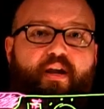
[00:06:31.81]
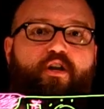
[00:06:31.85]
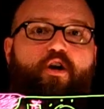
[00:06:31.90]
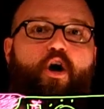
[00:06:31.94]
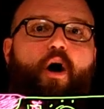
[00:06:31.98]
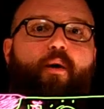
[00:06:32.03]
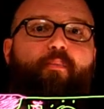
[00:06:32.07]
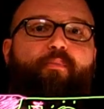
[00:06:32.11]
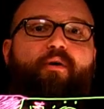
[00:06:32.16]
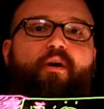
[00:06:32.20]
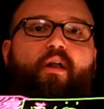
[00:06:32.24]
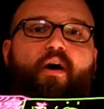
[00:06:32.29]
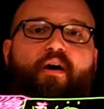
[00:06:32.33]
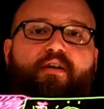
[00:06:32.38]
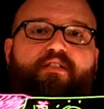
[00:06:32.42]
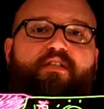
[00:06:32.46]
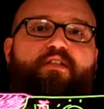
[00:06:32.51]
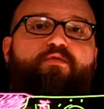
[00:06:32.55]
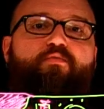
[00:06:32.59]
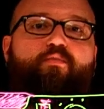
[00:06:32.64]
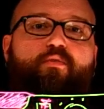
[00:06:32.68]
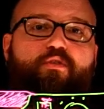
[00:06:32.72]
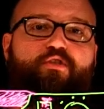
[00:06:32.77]
Copper
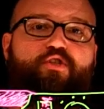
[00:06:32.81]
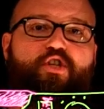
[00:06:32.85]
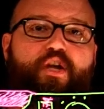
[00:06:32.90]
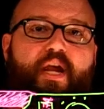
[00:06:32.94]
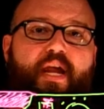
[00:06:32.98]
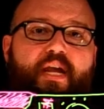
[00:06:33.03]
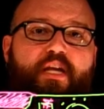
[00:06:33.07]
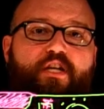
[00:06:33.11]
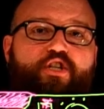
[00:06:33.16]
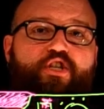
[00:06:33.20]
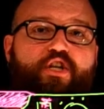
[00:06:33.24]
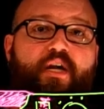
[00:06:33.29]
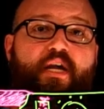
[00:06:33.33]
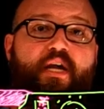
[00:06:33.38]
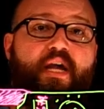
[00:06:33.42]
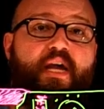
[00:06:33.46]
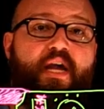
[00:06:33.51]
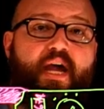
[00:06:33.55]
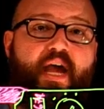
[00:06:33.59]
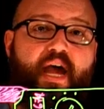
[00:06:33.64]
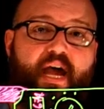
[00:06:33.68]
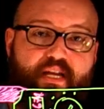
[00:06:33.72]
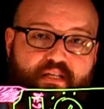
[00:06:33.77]
losses will change
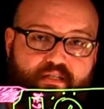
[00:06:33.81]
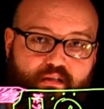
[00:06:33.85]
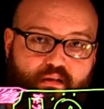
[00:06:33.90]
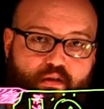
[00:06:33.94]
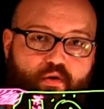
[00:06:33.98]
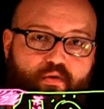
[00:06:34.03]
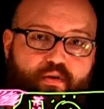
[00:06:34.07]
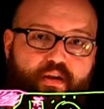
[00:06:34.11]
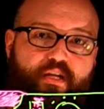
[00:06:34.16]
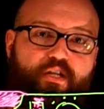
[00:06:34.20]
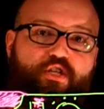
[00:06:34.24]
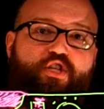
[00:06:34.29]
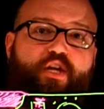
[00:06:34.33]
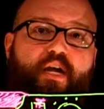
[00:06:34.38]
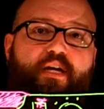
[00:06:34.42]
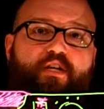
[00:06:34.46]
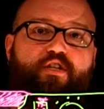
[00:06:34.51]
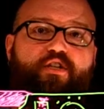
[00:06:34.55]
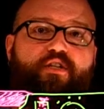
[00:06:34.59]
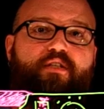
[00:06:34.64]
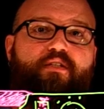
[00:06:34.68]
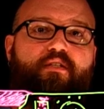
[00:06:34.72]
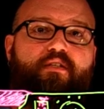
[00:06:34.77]
as loading
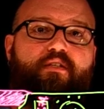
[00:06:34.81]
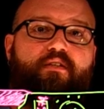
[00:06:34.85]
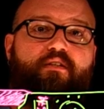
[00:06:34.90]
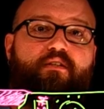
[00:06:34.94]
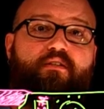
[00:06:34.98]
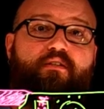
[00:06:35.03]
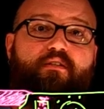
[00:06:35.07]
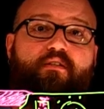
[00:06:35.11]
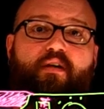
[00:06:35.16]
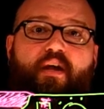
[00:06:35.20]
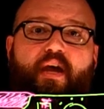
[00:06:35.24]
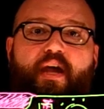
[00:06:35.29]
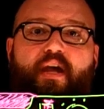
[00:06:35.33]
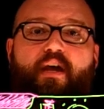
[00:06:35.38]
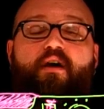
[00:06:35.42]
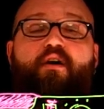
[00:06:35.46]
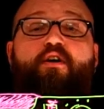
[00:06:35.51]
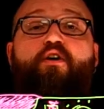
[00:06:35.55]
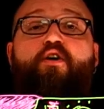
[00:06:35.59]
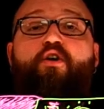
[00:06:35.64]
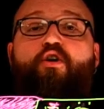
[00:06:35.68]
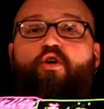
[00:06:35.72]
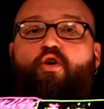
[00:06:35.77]
changes, okay?
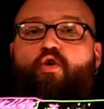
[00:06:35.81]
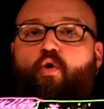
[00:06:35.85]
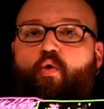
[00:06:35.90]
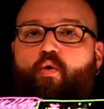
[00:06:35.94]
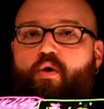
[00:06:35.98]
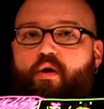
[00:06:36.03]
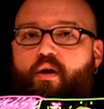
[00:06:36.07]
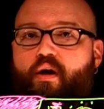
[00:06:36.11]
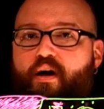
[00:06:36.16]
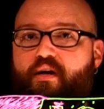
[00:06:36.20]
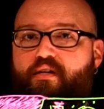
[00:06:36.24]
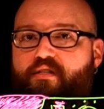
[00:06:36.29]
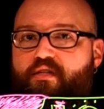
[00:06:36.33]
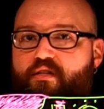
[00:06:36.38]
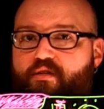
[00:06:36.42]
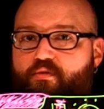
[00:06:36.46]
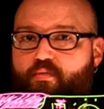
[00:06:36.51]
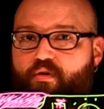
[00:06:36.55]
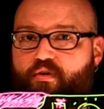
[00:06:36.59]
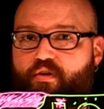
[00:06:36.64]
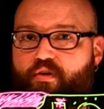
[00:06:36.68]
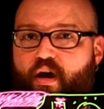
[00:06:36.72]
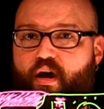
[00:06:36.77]
Core losses
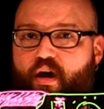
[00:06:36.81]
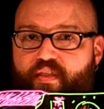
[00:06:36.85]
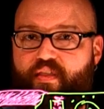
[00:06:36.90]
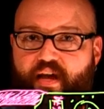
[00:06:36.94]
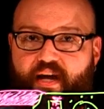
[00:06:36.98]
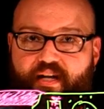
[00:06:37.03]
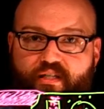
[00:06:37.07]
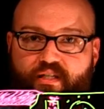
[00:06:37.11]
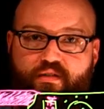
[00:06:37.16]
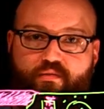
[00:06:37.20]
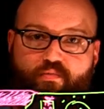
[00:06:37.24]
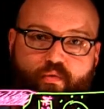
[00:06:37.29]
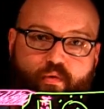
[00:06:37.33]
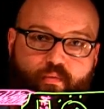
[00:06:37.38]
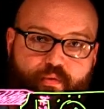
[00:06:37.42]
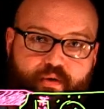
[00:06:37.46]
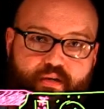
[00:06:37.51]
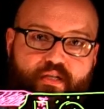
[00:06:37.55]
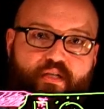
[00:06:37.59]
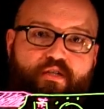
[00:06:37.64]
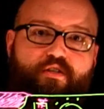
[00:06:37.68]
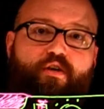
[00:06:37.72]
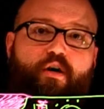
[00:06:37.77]
will not. That's what we
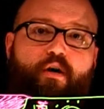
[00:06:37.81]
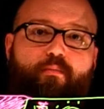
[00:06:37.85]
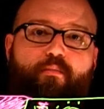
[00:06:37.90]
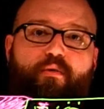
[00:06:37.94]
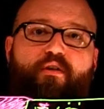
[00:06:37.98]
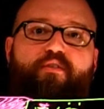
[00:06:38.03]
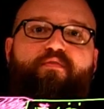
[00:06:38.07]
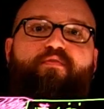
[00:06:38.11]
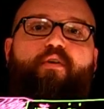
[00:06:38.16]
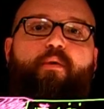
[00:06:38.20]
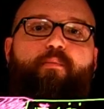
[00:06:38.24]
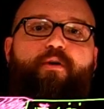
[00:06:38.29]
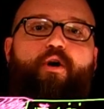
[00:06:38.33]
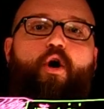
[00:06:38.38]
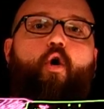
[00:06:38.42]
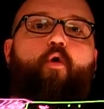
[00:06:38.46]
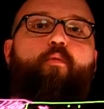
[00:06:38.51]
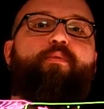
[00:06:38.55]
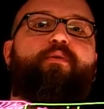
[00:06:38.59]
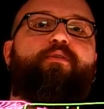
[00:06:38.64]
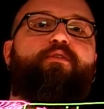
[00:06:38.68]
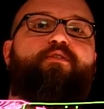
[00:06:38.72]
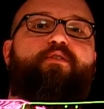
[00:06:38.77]
determined from an
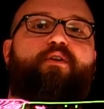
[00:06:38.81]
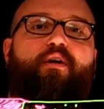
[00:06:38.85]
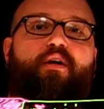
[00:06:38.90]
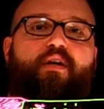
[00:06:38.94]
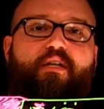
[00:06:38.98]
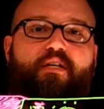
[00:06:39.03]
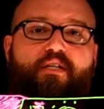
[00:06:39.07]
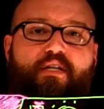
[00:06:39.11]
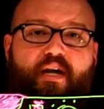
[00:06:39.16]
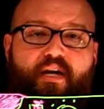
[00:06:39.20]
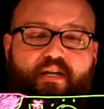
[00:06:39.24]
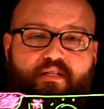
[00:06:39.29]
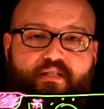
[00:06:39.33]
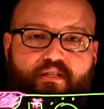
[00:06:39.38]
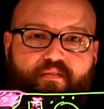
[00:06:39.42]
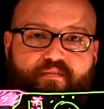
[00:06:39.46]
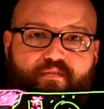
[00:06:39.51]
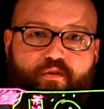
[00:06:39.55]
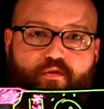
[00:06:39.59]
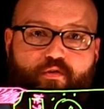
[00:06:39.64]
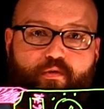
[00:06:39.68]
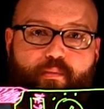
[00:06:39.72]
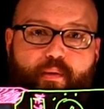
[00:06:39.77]
open circuit test, if
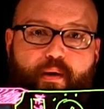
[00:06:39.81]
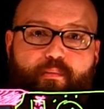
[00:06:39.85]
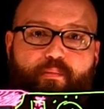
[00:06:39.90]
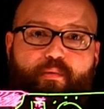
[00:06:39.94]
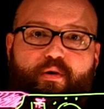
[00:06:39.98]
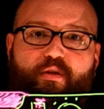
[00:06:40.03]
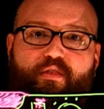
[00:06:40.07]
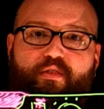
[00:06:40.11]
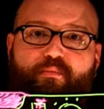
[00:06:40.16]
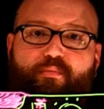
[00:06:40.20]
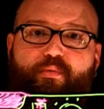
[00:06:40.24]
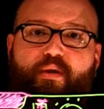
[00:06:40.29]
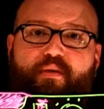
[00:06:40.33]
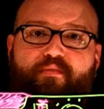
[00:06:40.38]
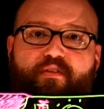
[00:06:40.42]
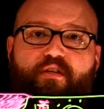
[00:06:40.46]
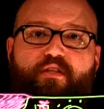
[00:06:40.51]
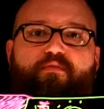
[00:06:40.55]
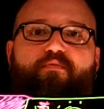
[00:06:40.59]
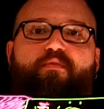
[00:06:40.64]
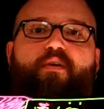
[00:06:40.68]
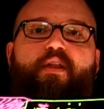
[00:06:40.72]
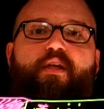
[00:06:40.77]
you remember in the previous
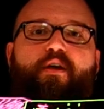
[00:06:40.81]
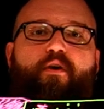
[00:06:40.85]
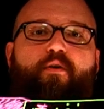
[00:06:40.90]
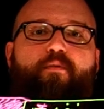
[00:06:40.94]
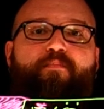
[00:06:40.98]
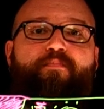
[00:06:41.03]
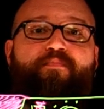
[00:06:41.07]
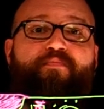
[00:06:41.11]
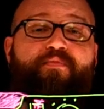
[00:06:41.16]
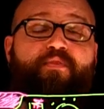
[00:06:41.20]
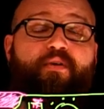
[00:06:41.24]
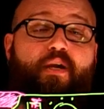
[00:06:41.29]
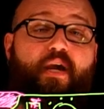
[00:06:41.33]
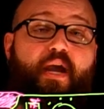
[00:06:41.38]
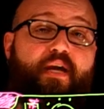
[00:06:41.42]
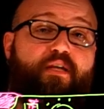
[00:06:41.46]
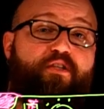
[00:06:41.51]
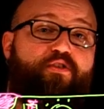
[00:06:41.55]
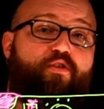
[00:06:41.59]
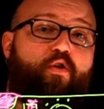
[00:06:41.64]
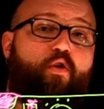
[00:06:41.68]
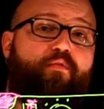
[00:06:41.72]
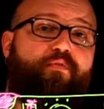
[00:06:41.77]
video. Okay,
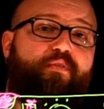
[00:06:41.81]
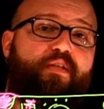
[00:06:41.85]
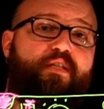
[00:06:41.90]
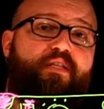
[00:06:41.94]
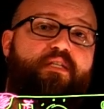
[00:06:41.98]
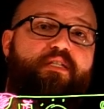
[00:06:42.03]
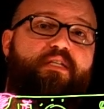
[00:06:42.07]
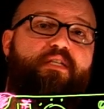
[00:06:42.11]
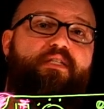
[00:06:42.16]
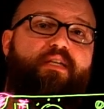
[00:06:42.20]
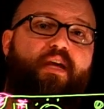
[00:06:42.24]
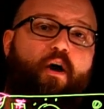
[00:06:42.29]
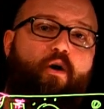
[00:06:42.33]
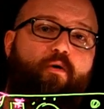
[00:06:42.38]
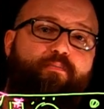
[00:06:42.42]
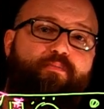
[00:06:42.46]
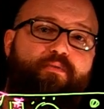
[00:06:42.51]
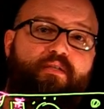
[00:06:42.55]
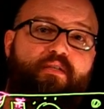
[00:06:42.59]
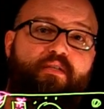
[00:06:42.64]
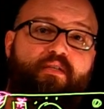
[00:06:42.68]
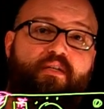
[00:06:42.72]
so hopefully this has helped.